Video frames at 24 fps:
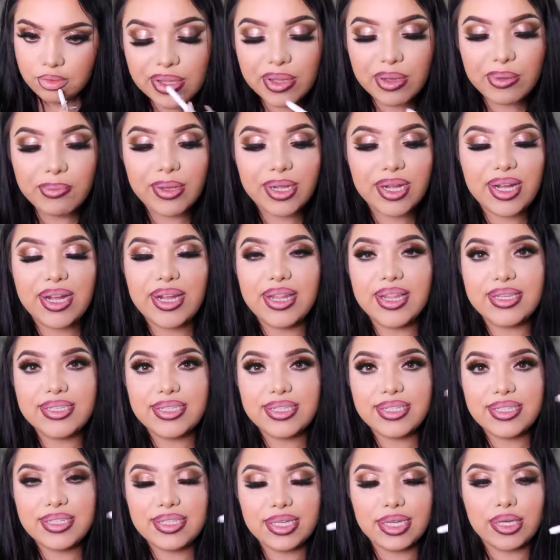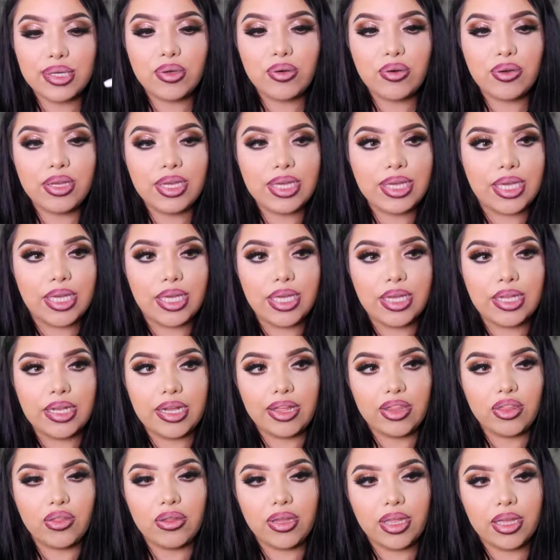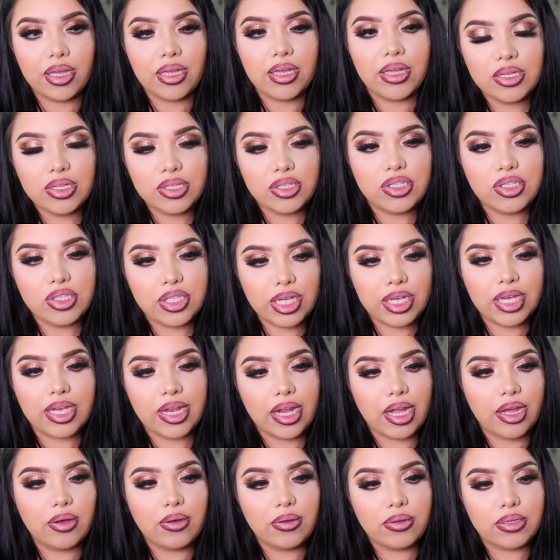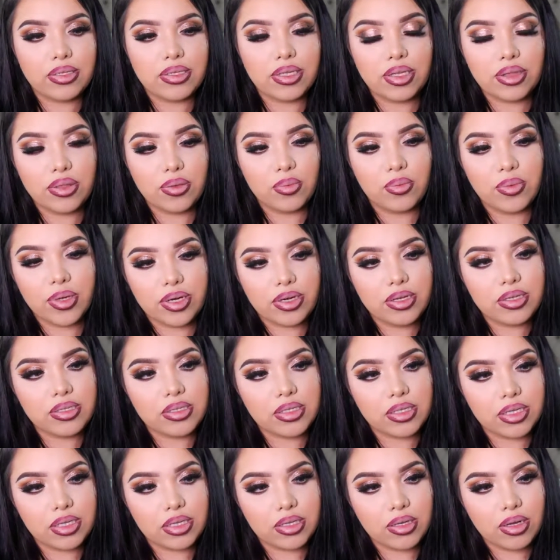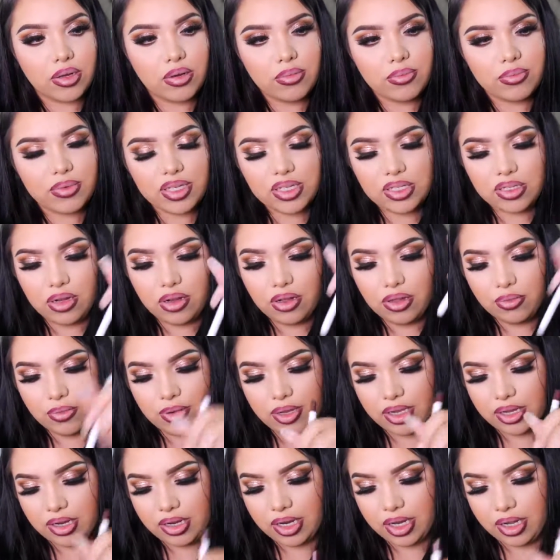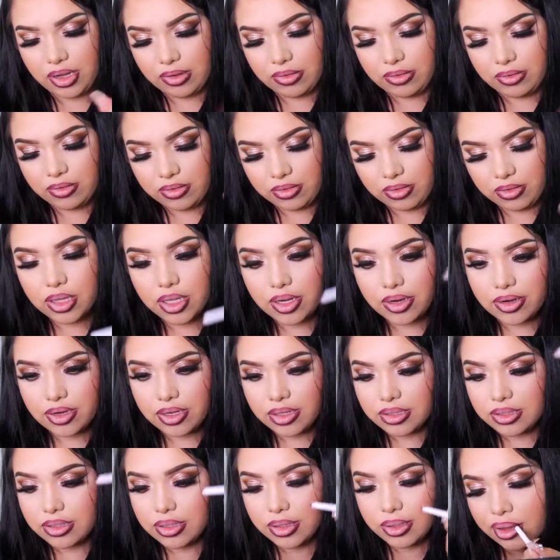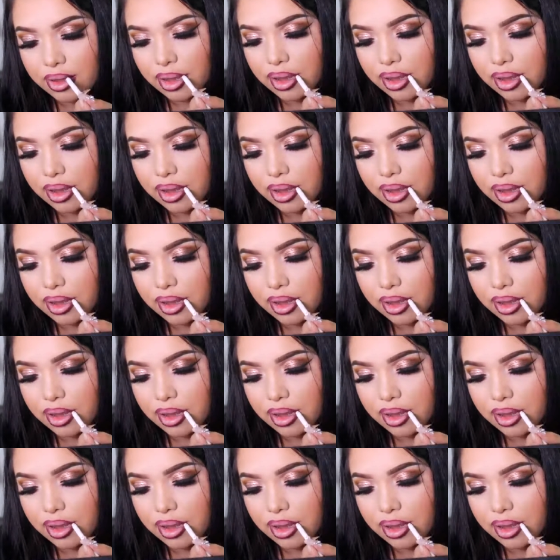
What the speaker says: Oh my God, this thing's like going in. I have to like shake it out. It's like the weirdest thing. Oh, it's all the way in now. There it is.